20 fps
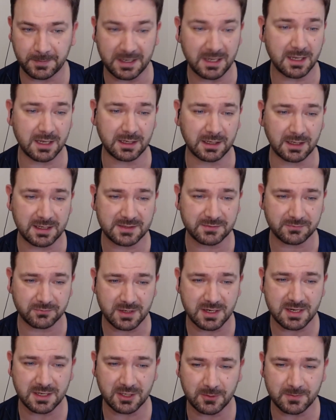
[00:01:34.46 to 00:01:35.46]
Billing. He's
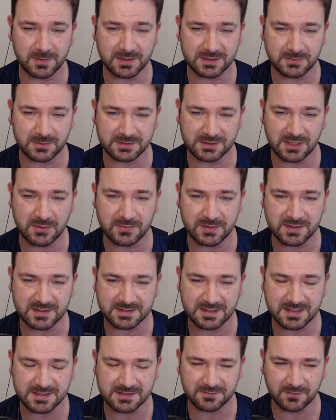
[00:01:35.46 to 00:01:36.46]
really come into his own this
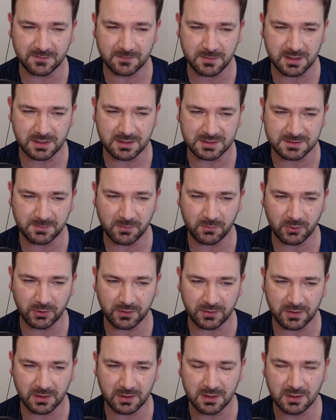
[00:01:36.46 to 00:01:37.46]
season for me. Has been one
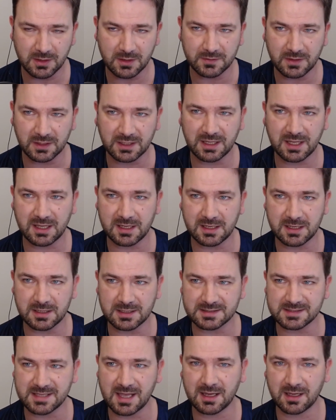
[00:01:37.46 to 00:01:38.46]
of the key
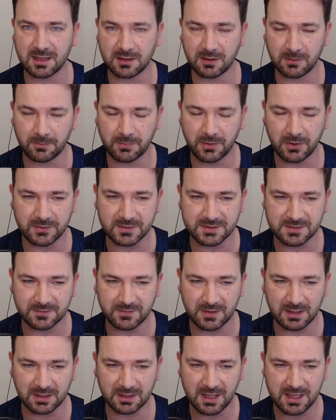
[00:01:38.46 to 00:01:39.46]
attacking components of
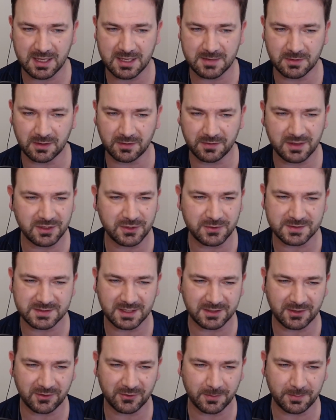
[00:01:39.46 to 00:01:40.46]
their game. And I think you
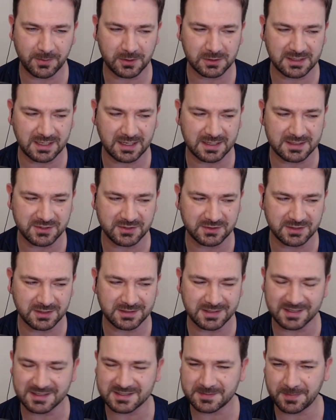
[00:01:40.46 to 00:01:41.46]
said it on the podcast, you
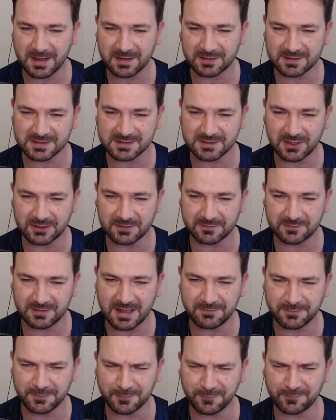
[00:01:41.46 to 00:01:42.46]
didn't expect this kind of
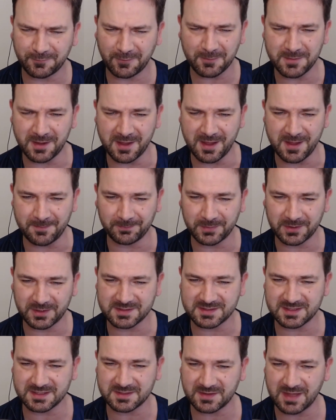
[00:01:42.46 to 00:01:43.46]
level from him,
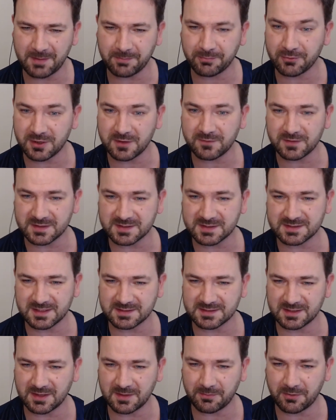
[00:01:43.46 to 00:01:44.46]
because in their previous
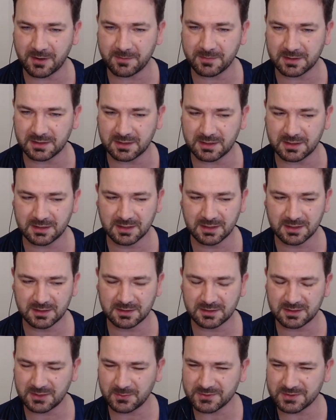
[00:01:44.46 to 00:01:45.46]
season in the Premier League,
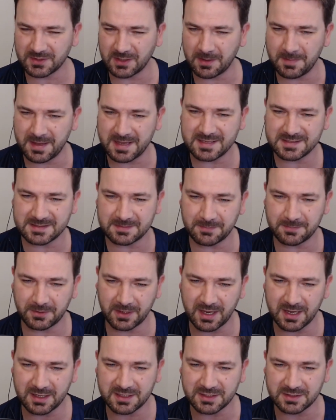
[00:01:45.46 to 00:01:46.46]
he wasn't amazing
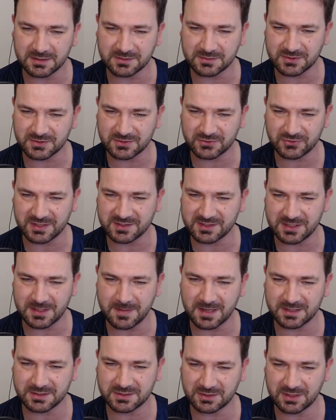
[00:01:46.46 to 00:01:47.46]
by any stretch of the
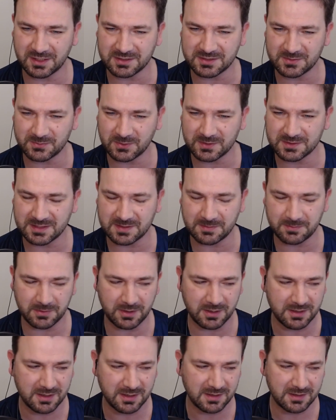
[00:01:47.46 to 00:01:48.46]
imagination, was he?
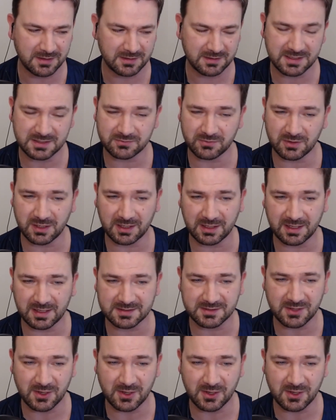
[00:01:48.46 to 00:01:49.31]
But he's really kicked